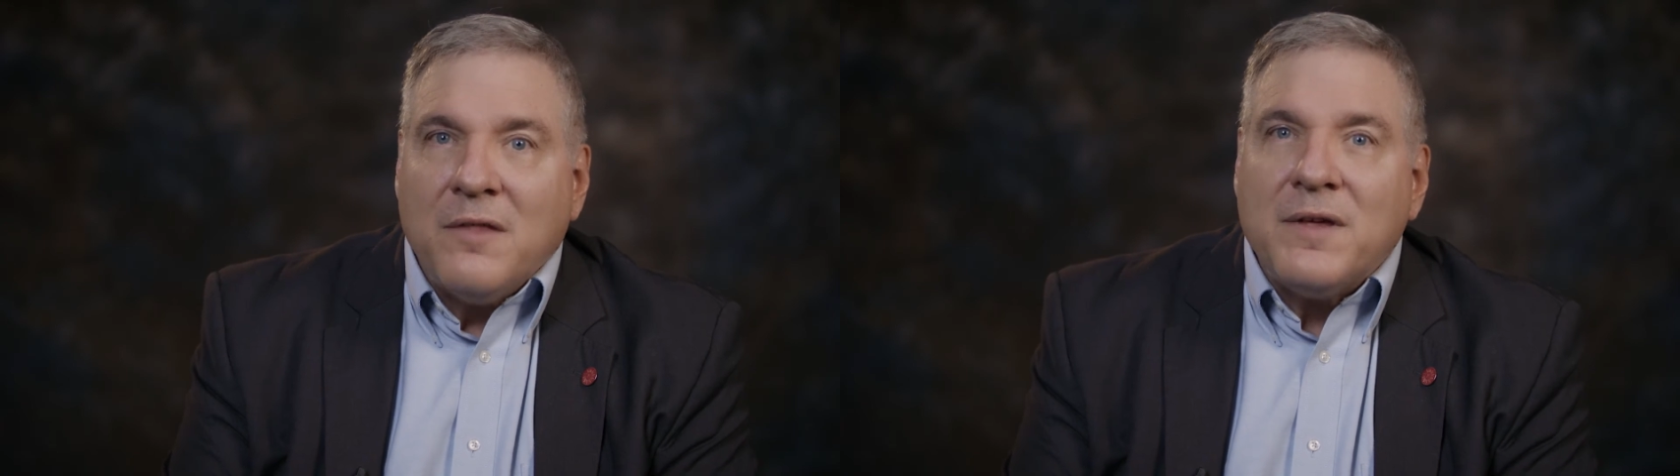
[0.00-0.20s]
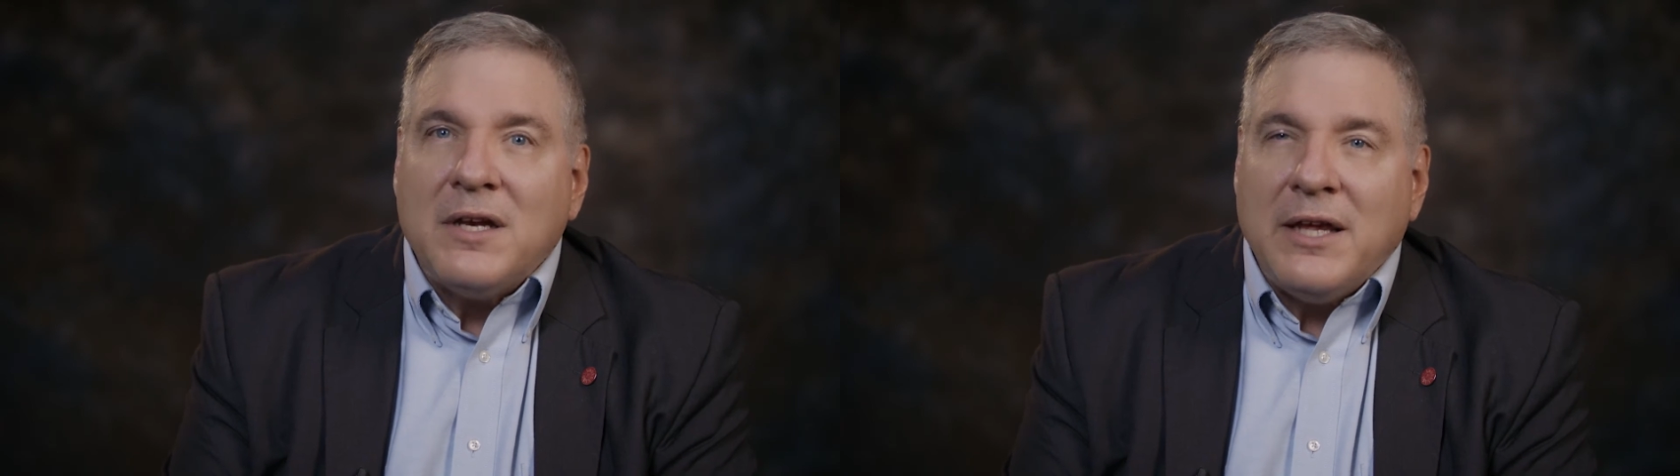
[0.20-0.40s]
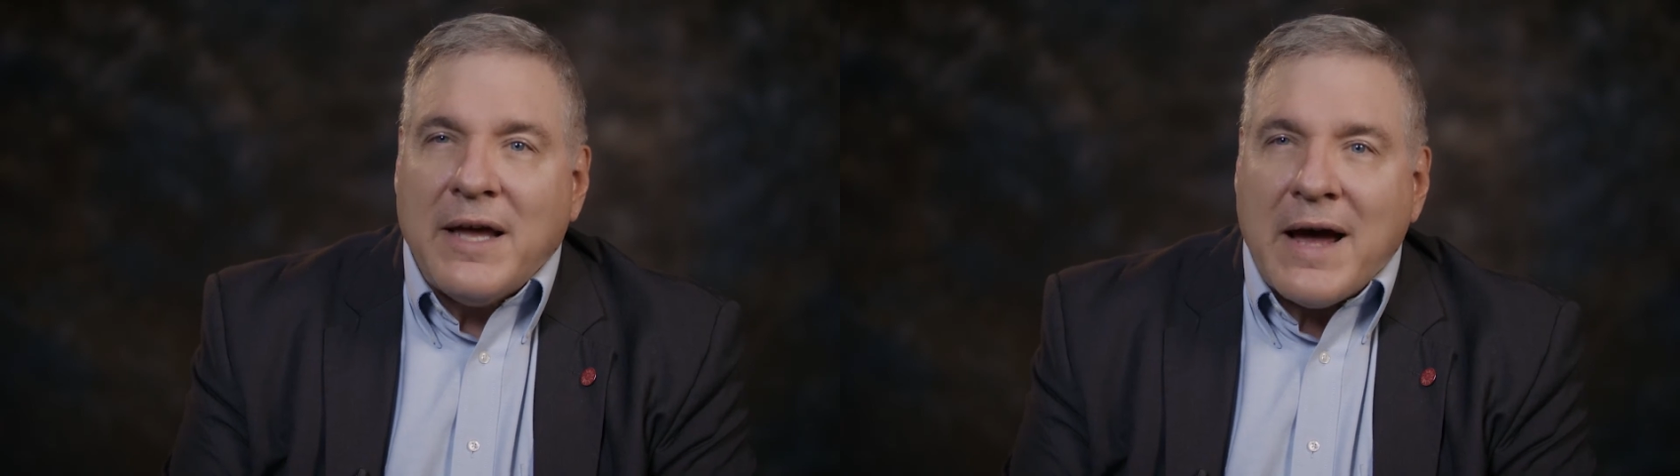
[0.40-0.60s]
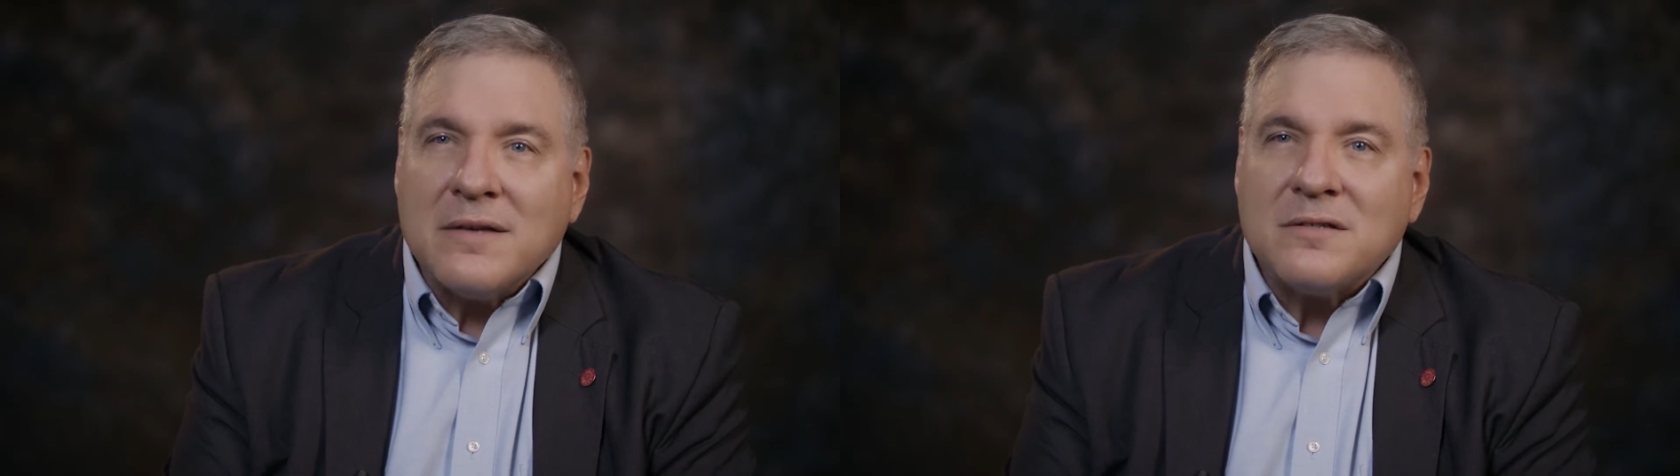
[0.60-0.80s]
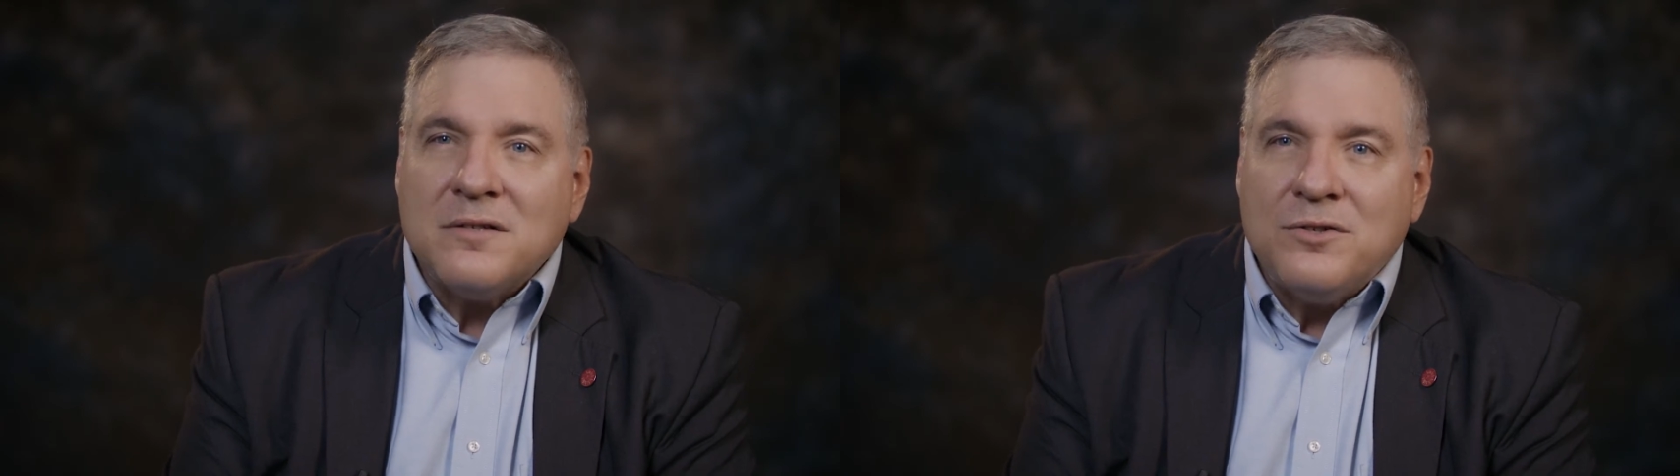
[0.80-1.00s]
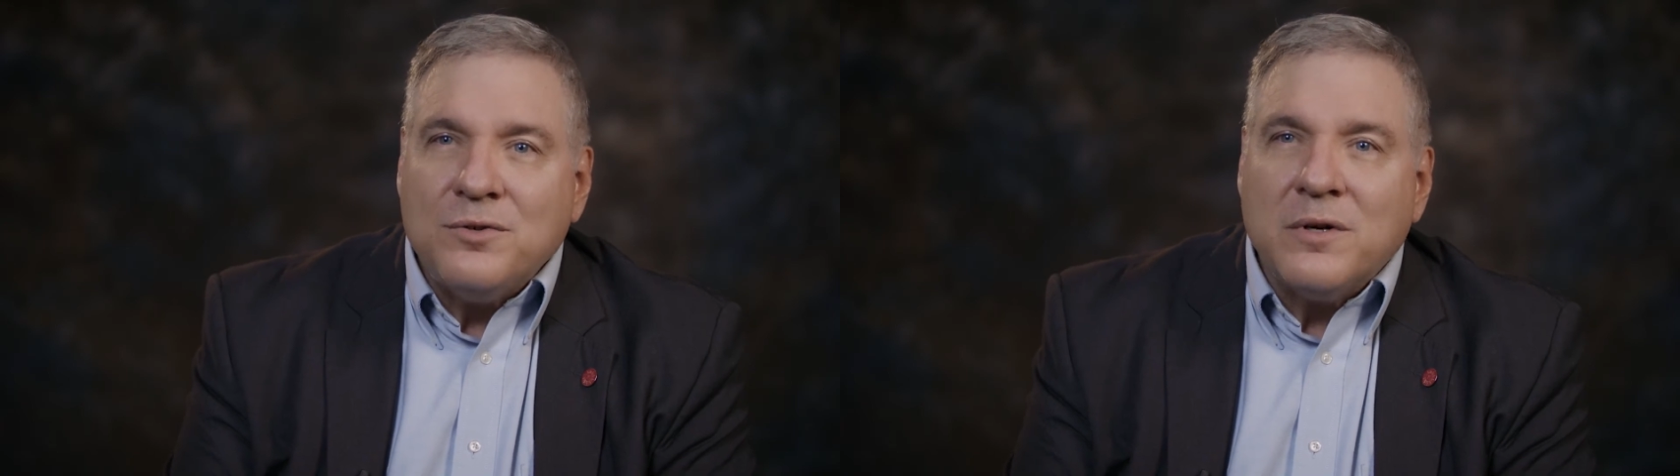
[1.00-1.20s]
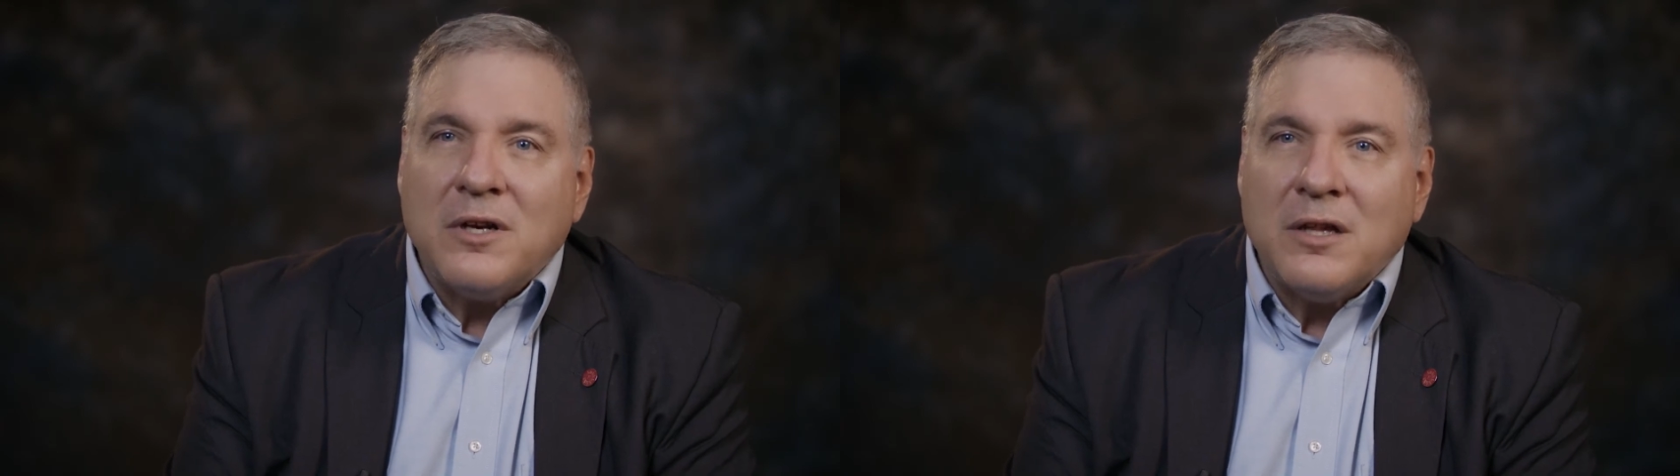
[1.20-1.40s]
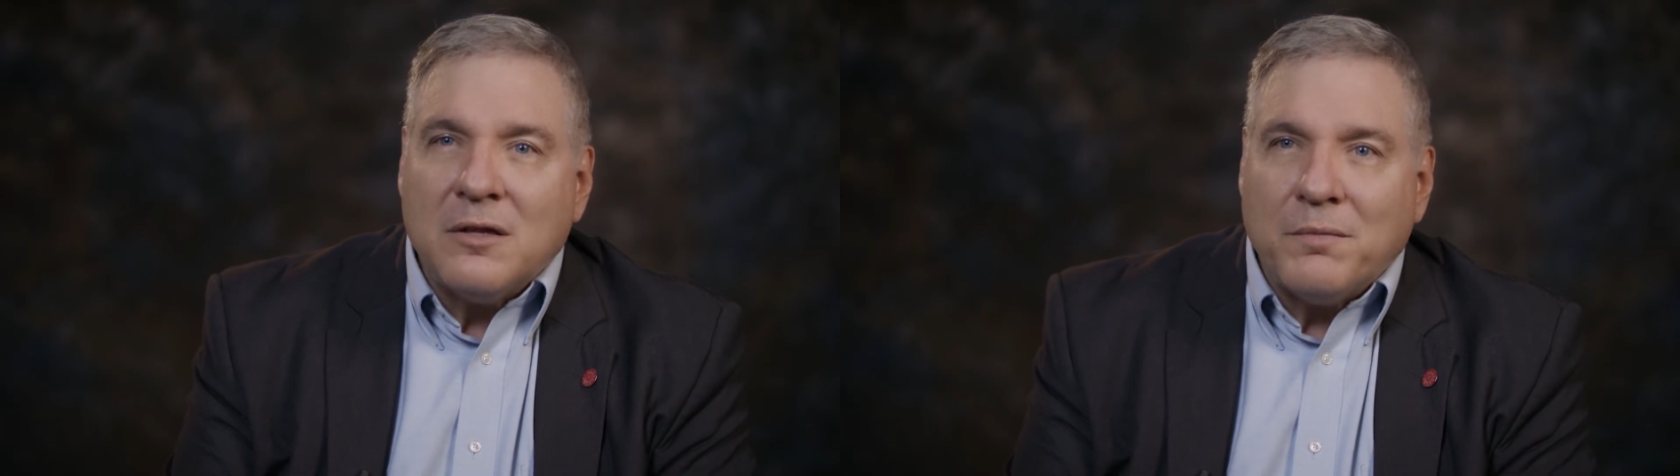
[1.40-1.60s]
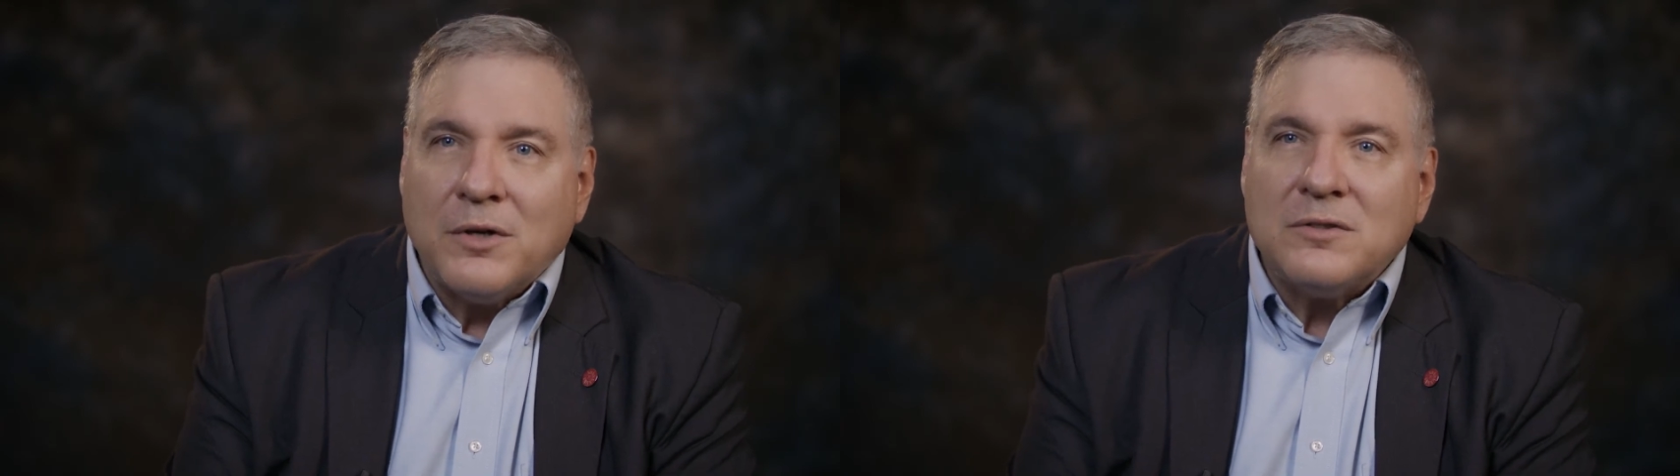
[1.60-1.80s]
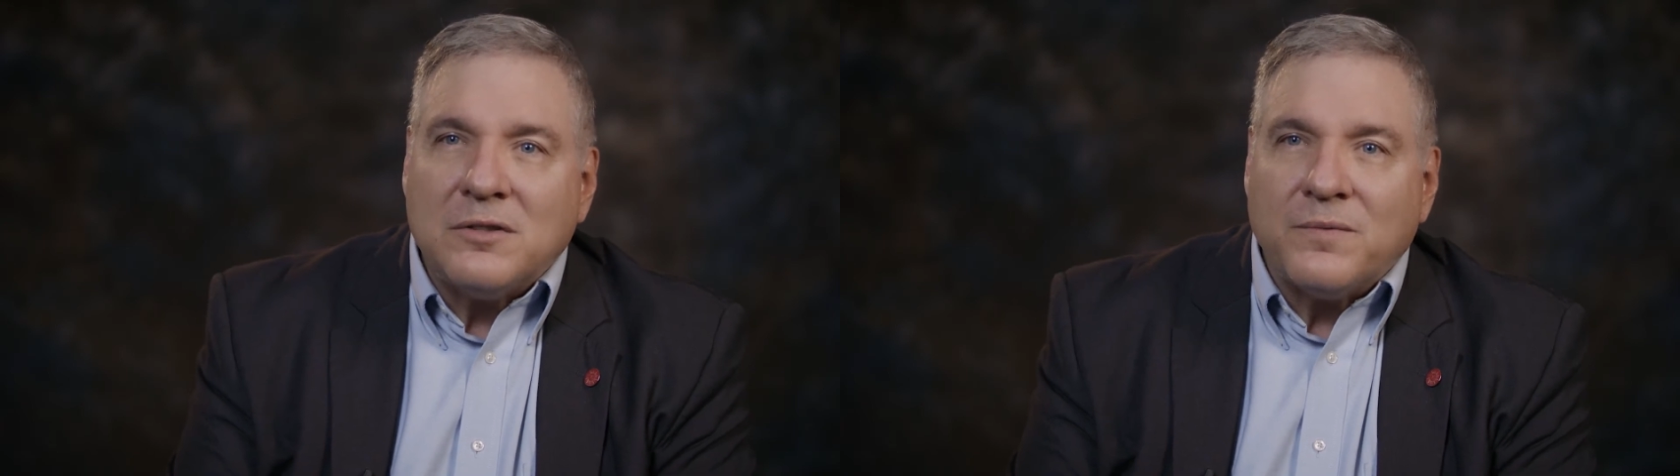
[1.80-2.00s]
then he has to do it in the
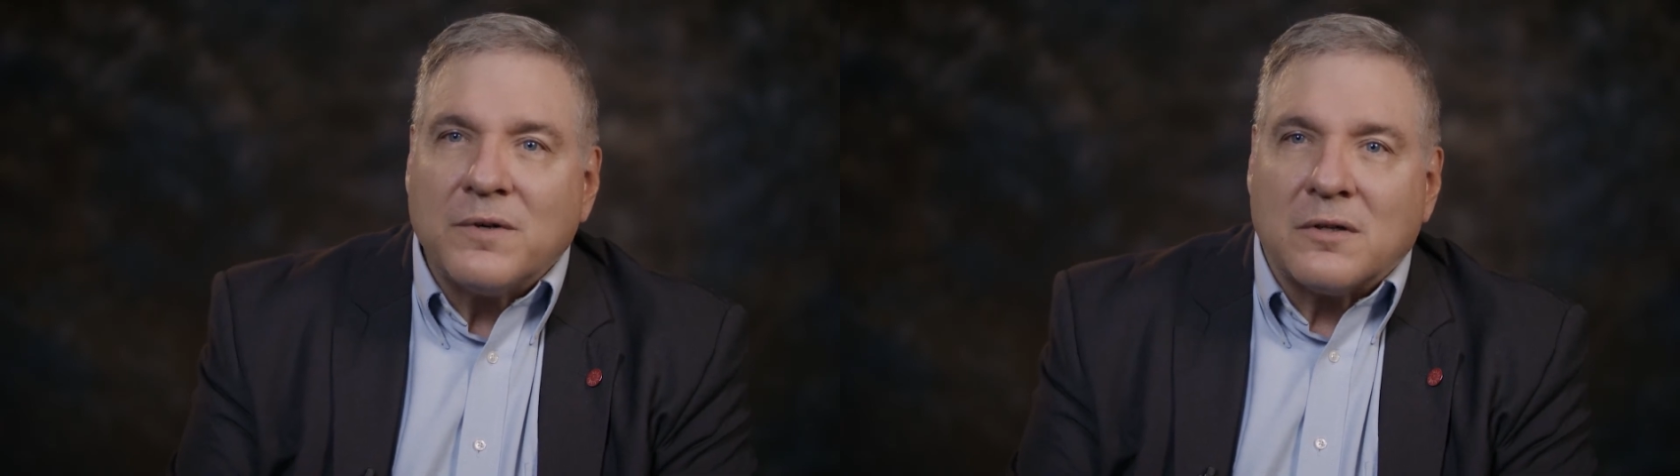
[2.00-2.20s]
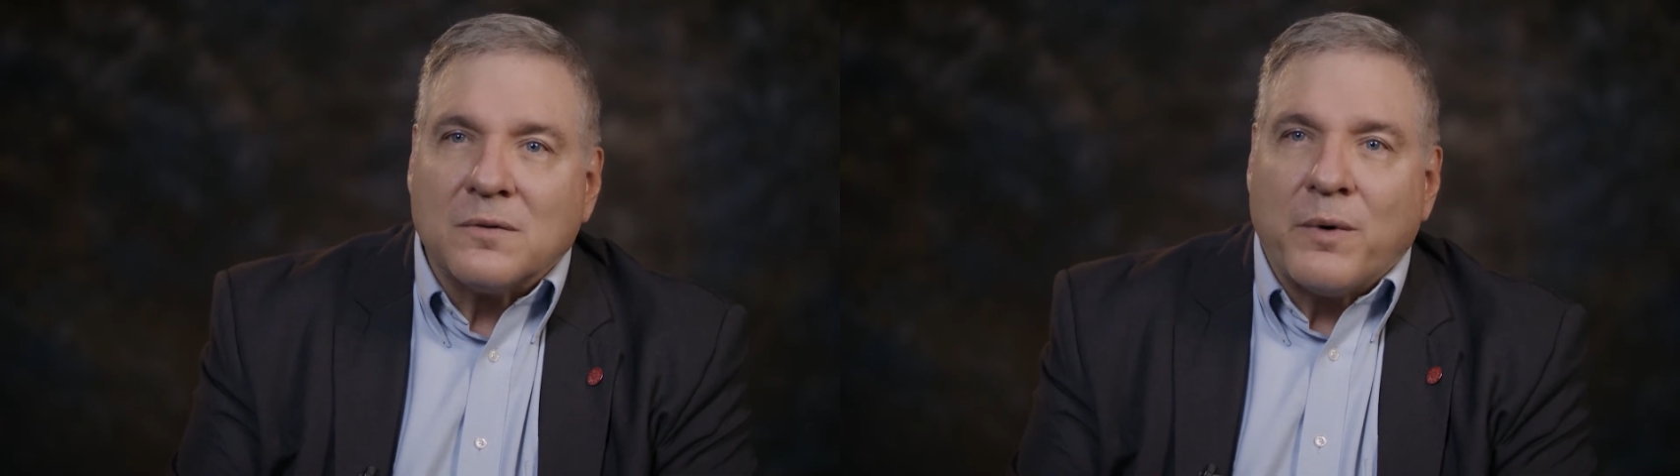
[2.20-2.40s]
most difficult